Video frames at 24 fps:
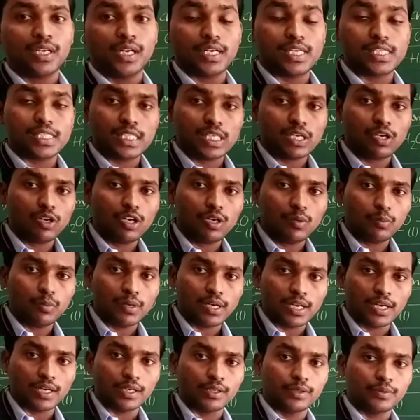dissolved
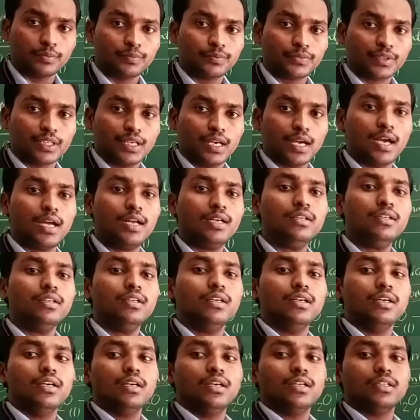blood,
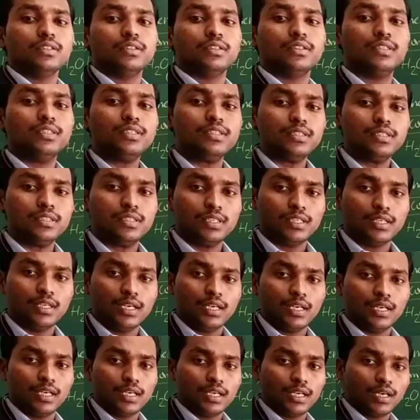and these
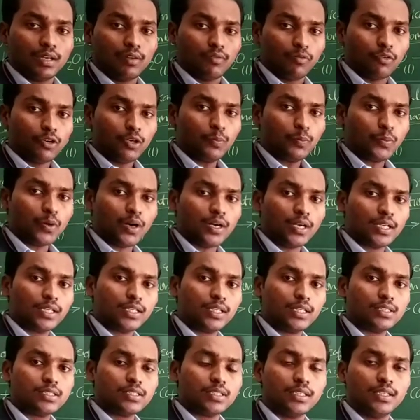food
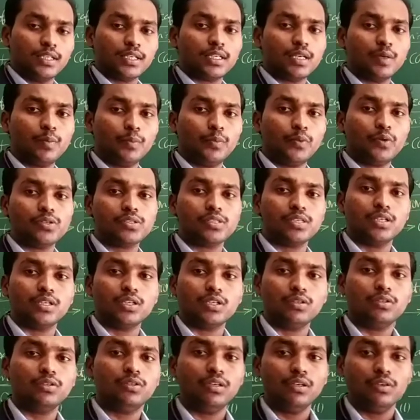particles decompose
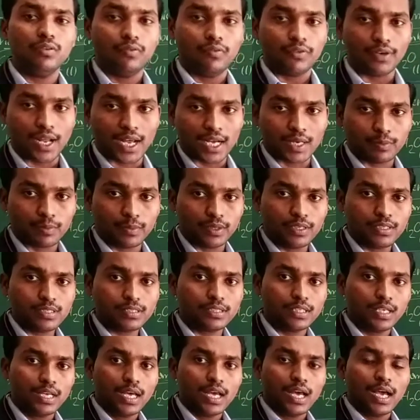into fragments
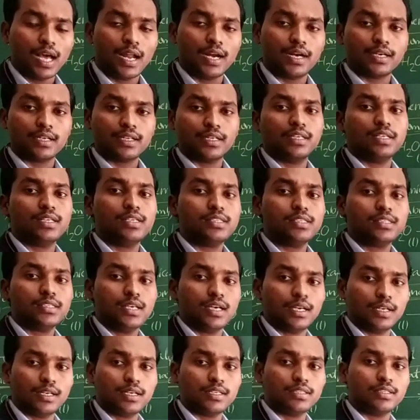and release
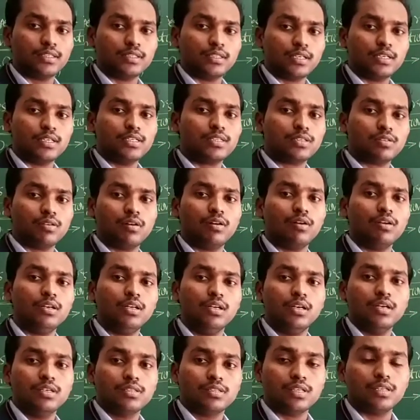energy. That is
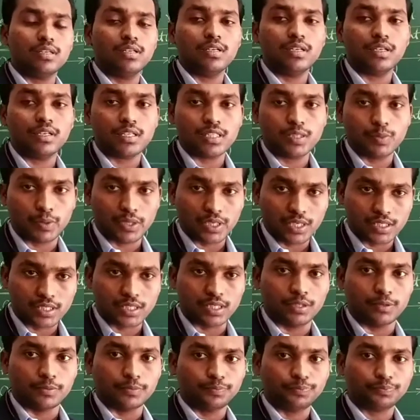called cellular
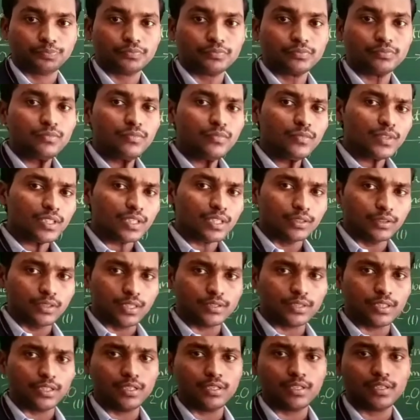respiration. The
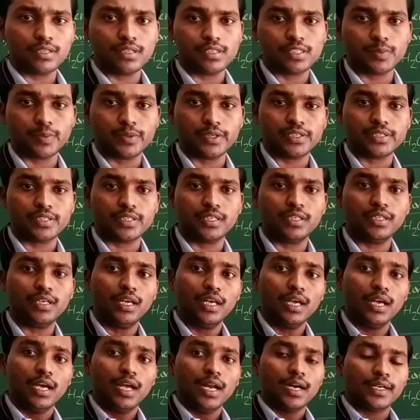cellular
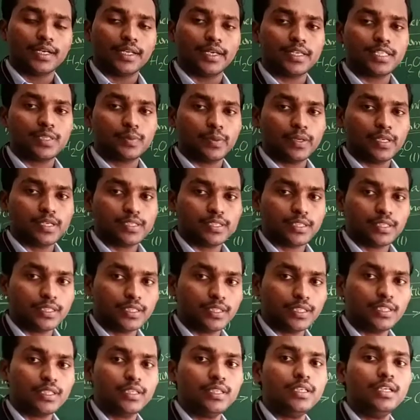respiration takes place in
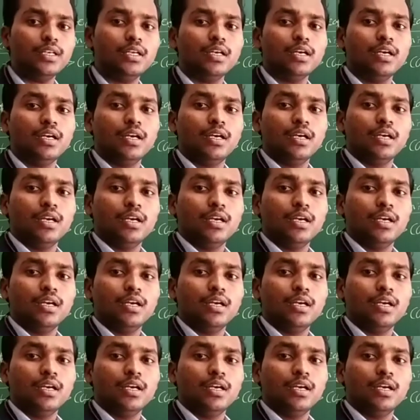the